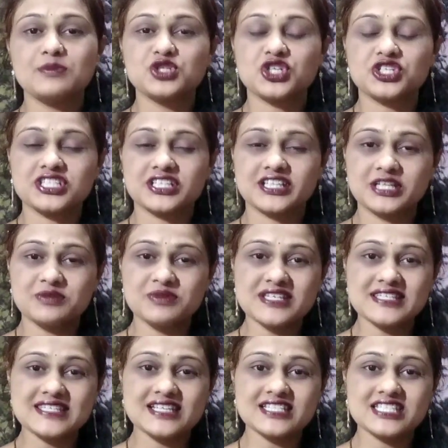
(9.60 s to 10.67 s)
Dr. Garima
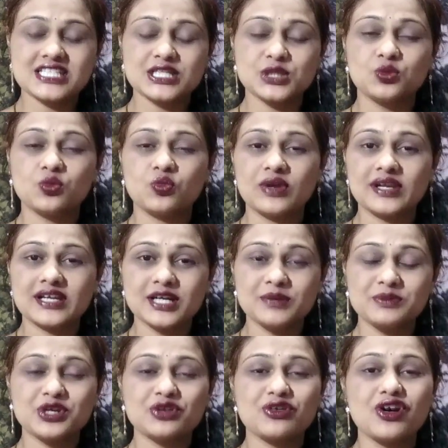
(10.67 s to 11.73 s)
Asati. Welcome
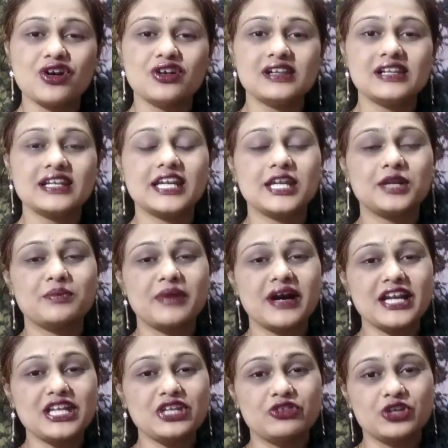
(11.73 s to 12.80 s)
you all in my
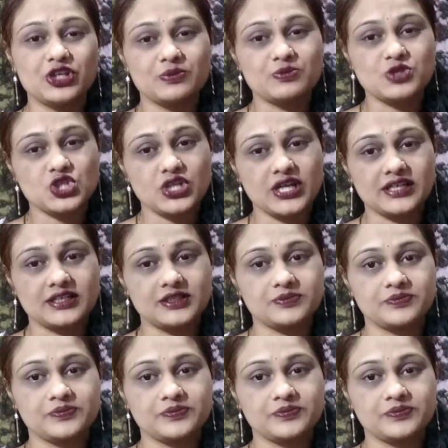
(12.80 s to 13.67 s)
YouTube channel.